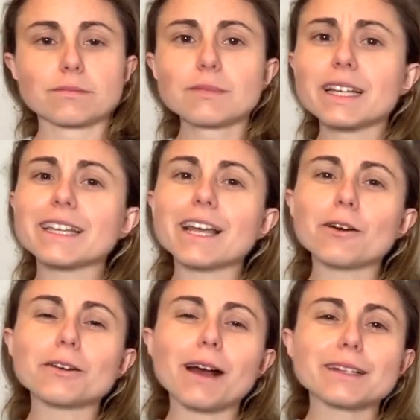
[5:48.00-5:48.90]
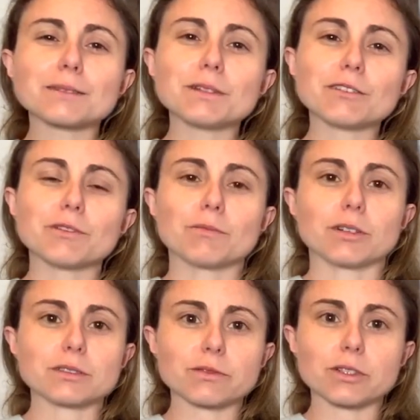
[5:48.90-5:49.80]
And now, as a bit of a
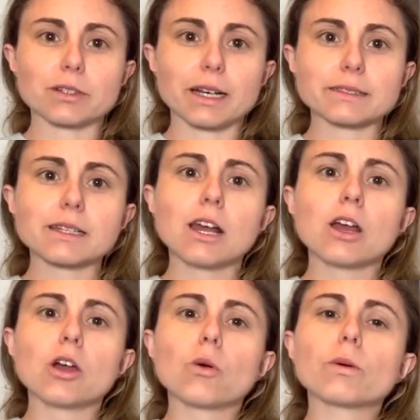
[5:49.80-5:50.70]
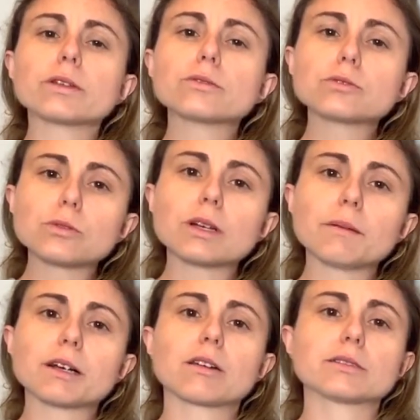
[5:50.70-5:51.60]
bonus for you guys, when you do come
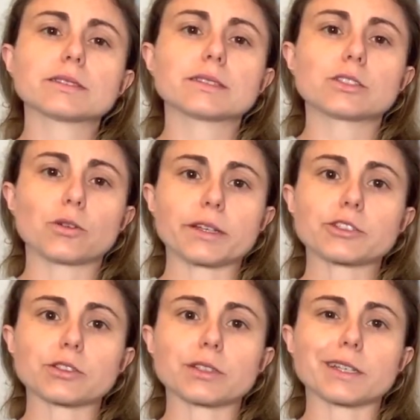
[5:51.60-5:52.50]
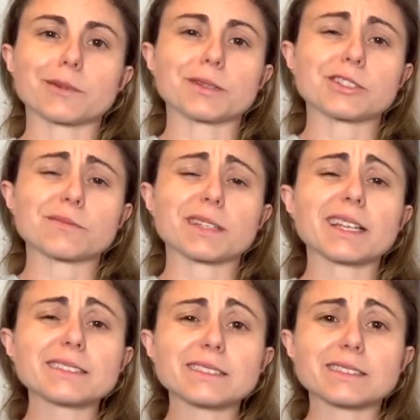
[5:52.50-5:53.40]
across a situation in which it
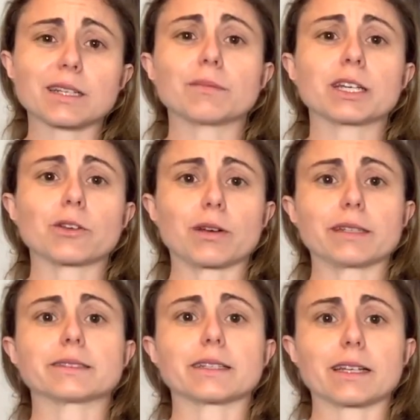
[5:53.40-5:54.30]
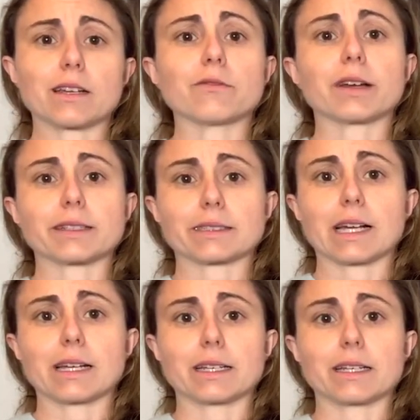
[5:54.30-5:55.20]
doesn't seem like you're listening enough
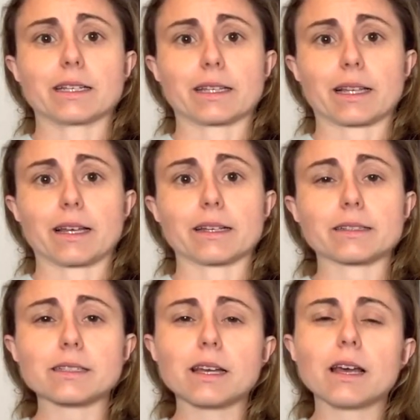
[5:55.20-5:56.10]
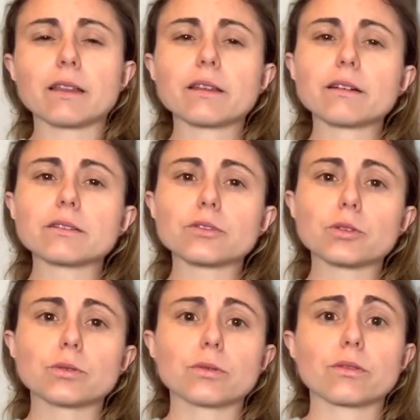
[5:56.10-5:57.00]
anxiety in the client, there are
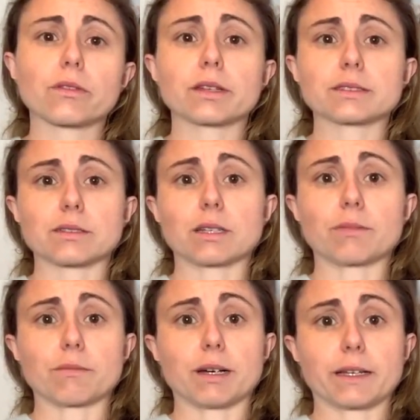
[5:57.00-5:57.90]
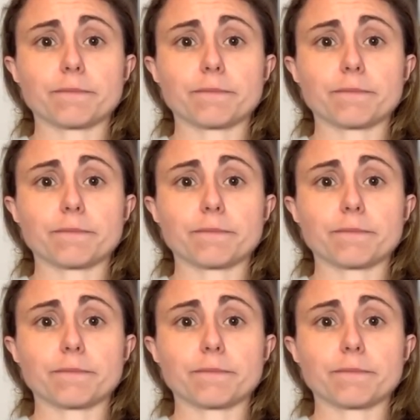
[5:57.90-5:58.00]
two things to keep in mind.